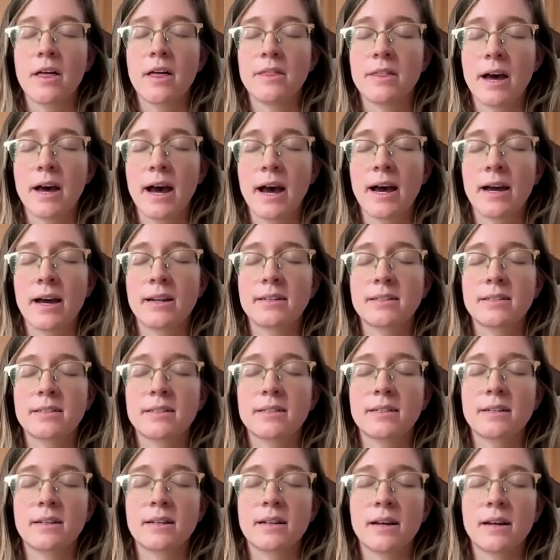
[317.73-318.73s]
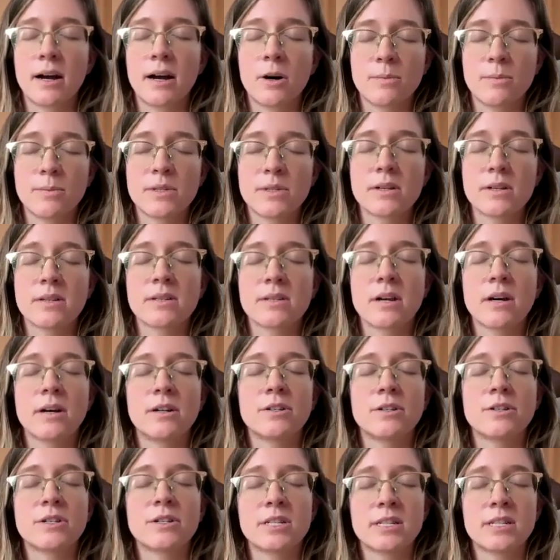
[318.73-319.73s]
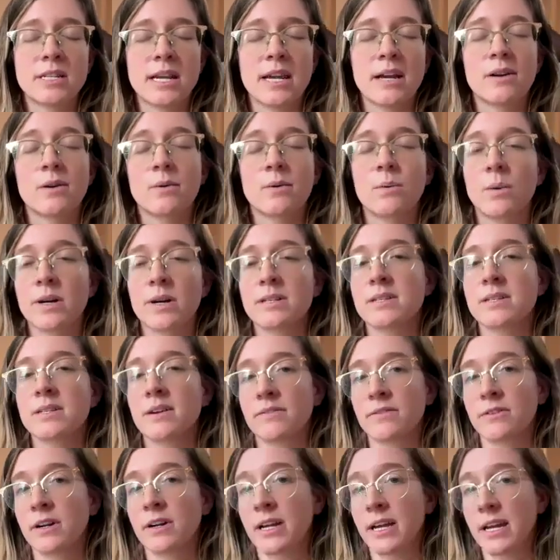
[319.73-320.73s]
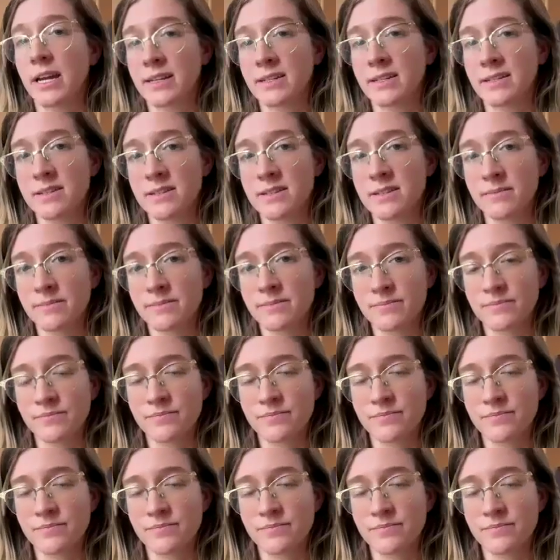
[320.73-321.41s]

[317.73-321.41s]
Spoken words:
that helps us understand what suffering is